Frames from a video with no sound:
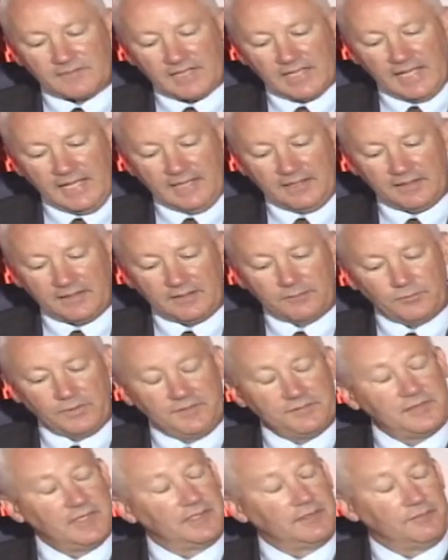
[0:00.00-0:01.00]
And we've
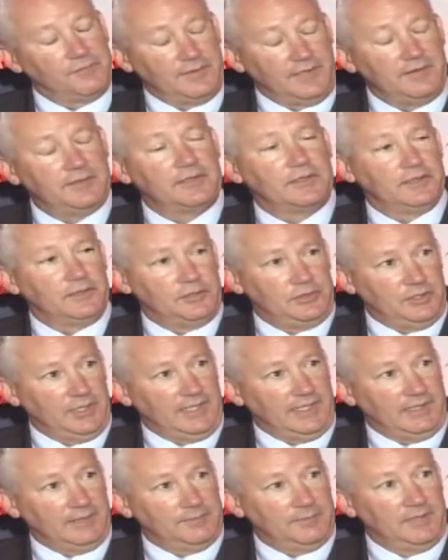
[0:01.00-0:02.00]
done a very good
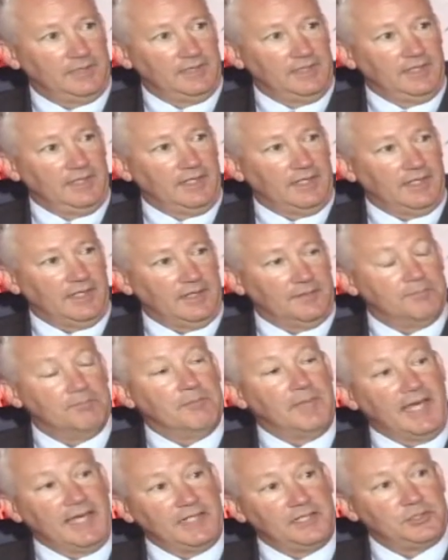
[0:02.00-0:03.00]
job
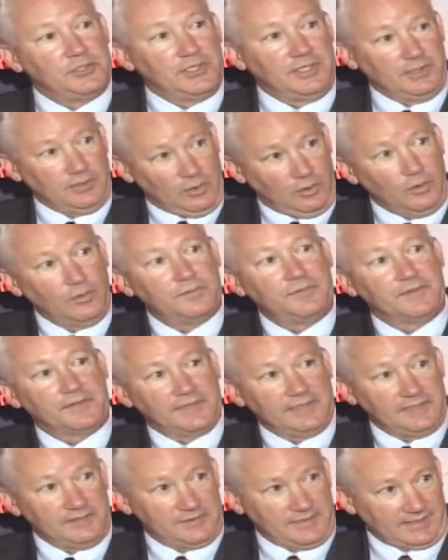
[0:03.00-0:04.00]
managing over
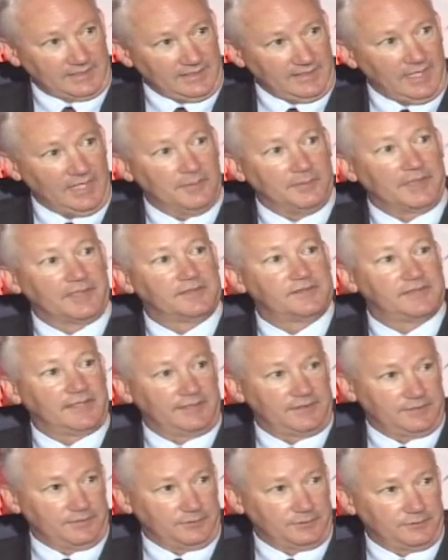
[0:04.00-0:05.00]
these economic
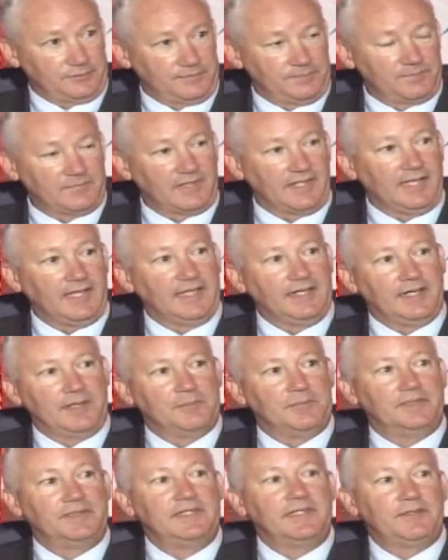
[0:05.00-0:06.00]
cycles. And I
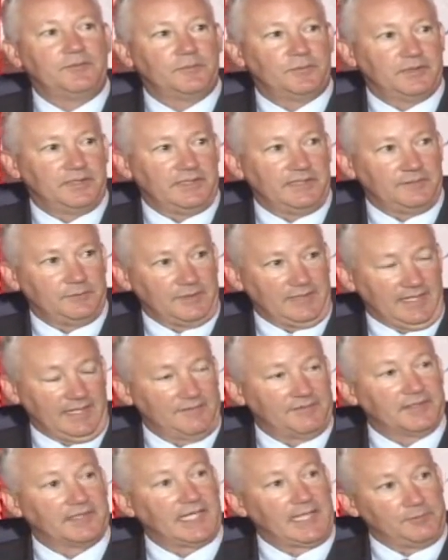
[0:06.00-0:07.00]
believe we have
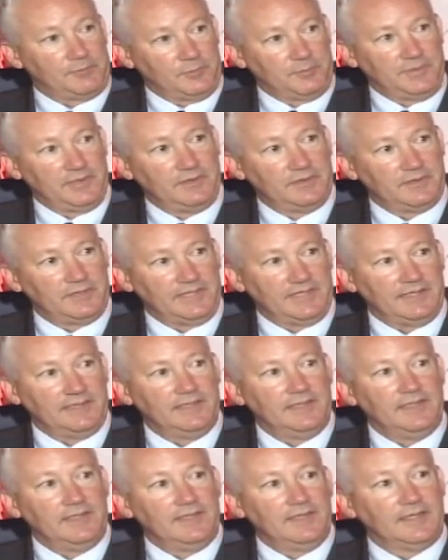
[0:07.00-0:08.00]
the capability
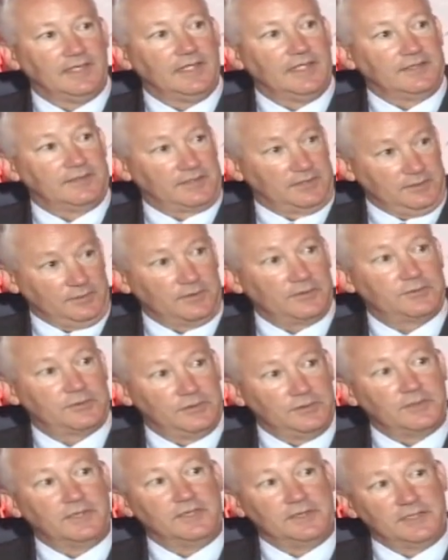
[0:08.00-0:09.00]

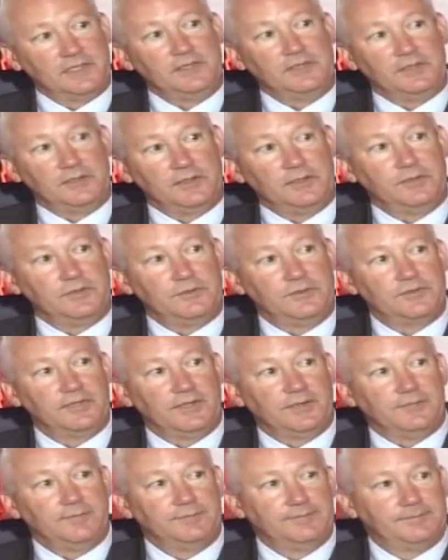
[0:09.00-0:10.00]
to continue to do so.